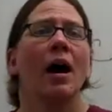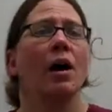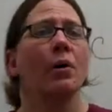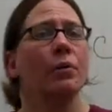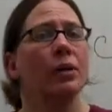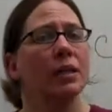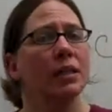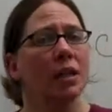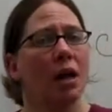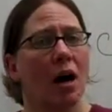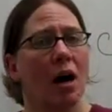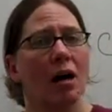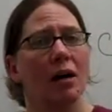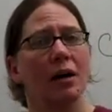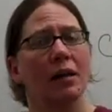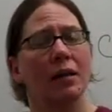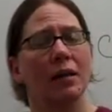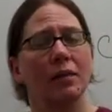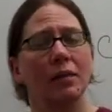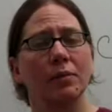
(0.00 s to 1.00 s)
I want to
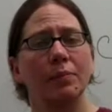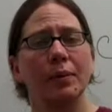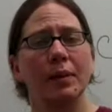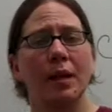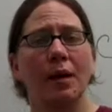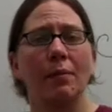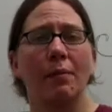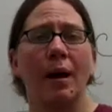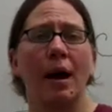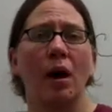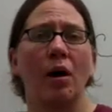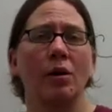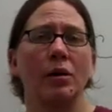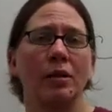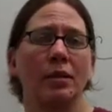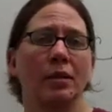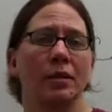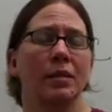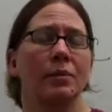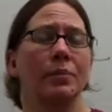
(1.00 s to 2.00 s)
talk a little bit
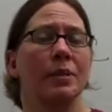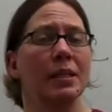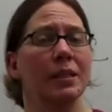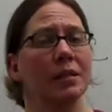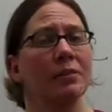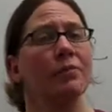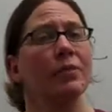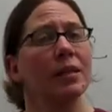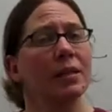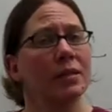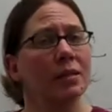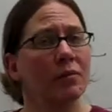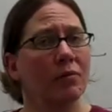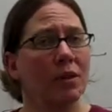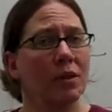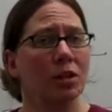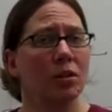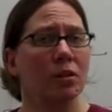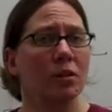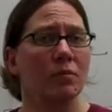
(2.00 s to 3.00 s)
about the specifics of
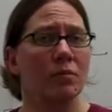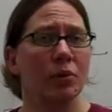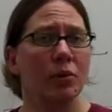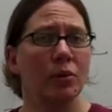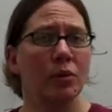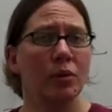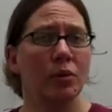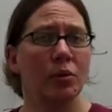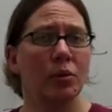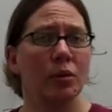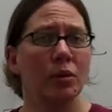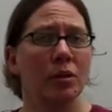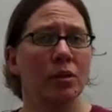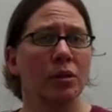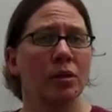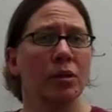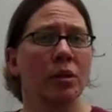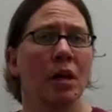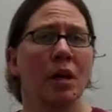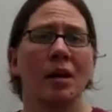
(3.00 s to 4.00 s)
each of the mood
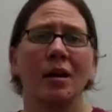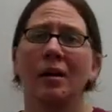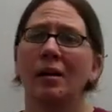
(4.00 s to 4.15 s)
disorders,